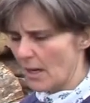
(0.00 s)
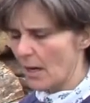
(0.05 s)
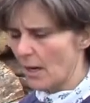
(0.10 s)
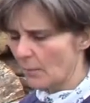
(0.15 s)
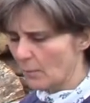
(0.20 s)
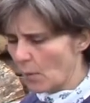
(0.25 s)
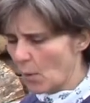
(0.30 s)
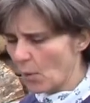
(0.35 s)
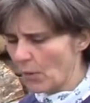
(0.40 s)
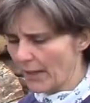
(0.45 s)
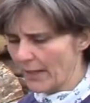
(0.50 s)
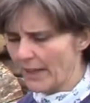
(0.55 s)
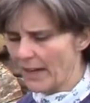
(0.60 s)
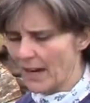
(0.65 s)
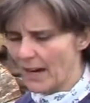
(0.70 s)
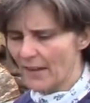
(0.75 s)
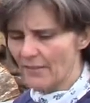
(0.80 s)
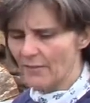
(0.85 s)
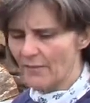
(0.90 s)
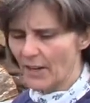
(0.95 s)
a morning
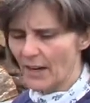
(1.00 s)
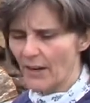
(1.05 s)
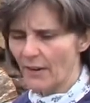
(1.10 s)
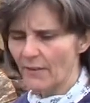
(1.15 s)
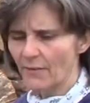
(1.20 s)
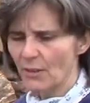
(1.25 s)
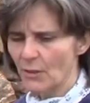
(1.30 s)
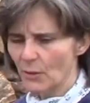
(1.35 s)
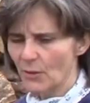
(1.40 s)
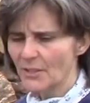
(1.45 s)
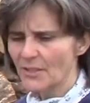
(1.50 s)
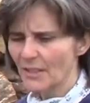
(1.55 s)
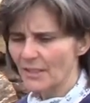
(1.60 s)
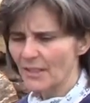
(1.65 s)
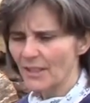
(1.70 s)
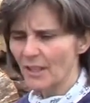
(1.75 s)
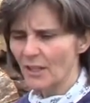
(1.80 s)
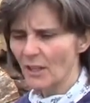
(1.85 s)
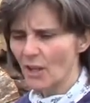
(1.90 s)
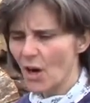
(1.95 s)
hot fire, even though it's a
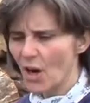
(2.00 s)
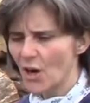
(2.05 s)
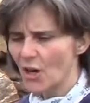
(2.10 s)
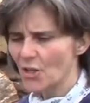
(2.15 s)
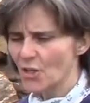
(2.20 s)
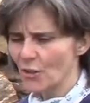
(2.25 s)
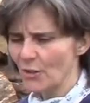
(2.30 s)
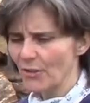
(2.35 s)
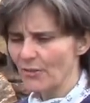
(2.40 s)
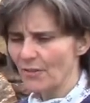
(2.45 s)
little larger.